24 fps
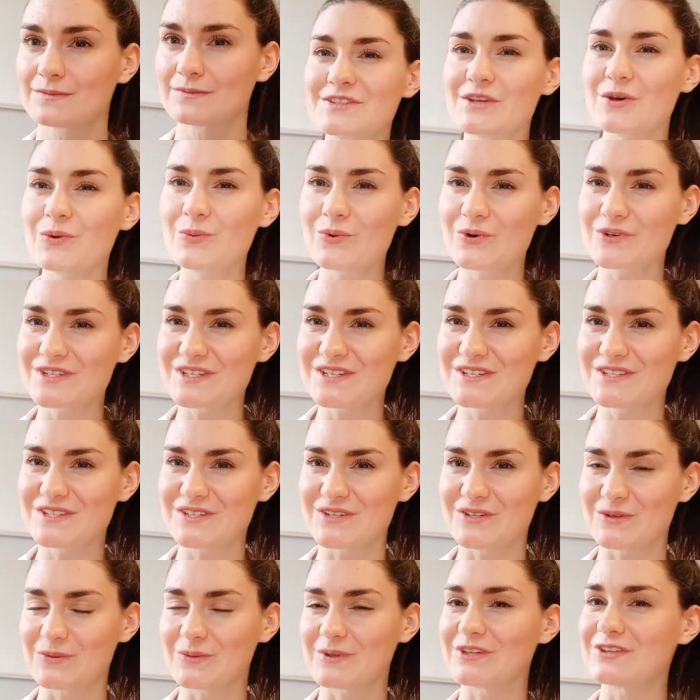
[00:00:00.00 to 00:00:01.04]
So what do you
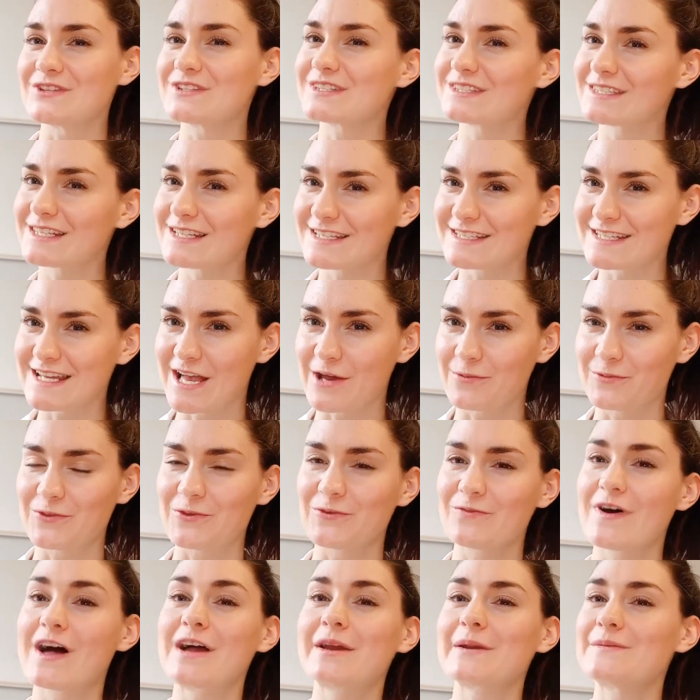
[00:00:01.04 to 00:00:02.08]
do when you sit down with
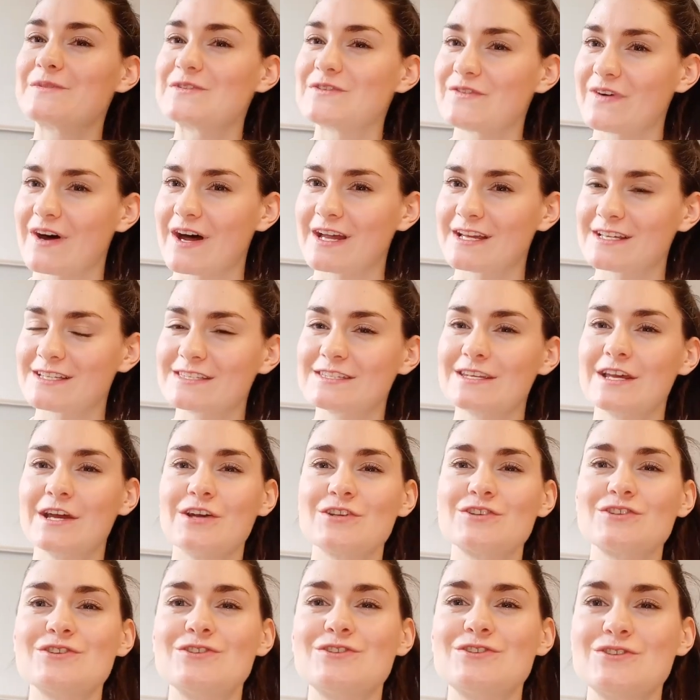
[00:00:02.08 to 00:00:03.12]
your vacuum device
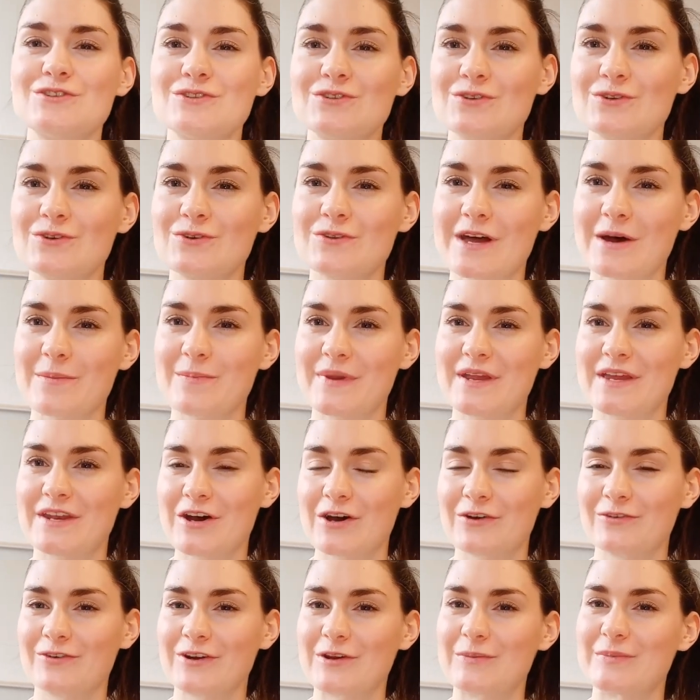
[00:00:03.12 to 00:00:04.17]
to do that
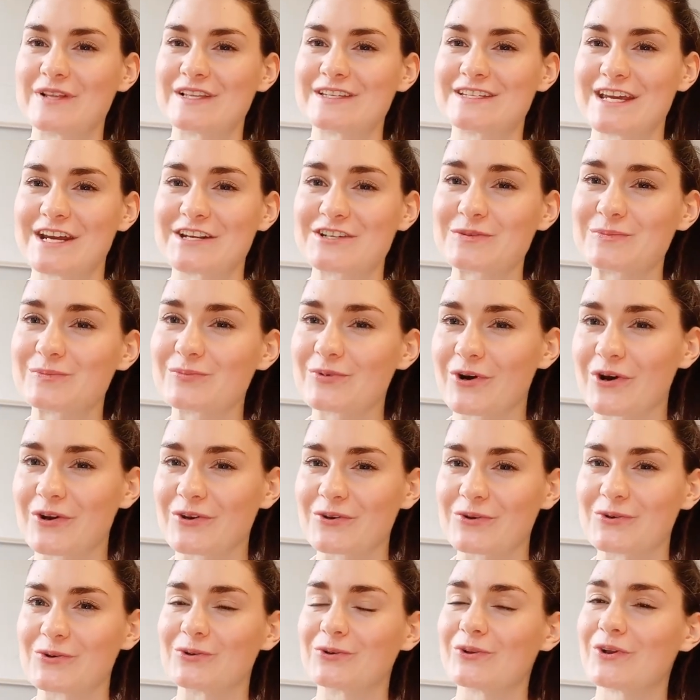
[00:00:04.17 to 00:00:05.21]
penile rehabilitation
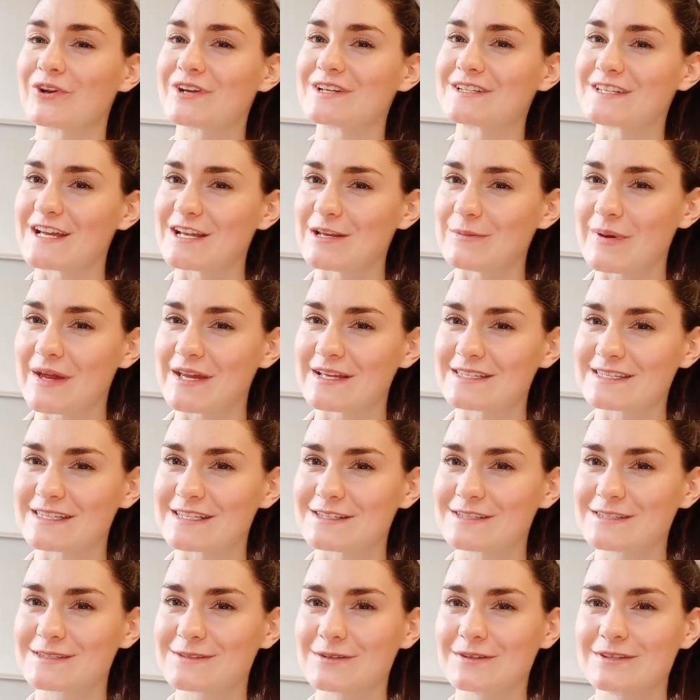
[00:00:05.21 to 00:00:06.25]
protocol on a daily
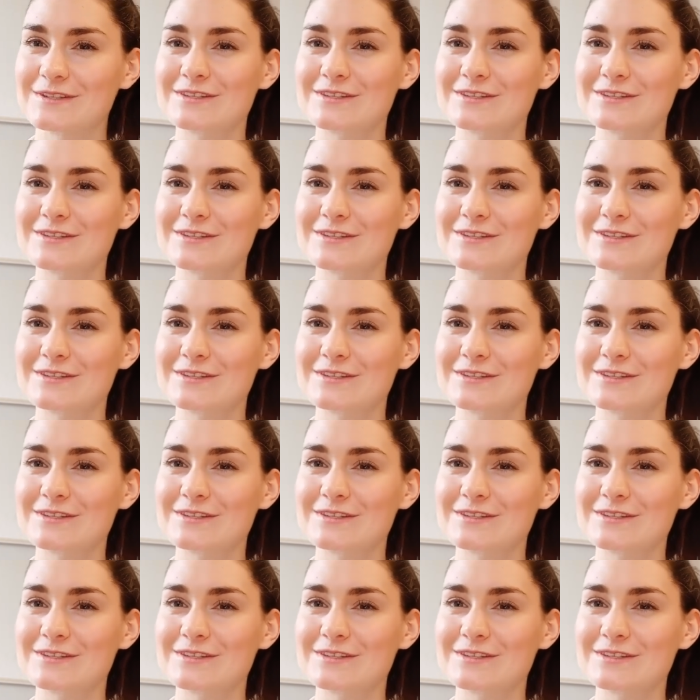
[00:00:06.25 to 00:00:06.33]
basis?